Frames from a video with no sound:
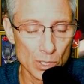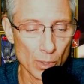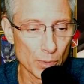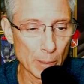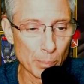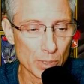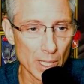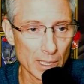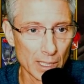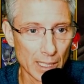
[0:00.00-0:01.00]
don't think
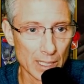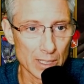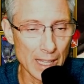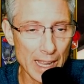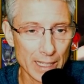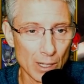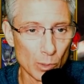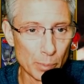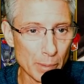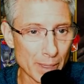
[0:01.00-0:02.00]
protecting against lockout
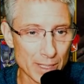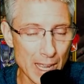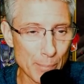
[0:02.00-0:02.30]
would be my top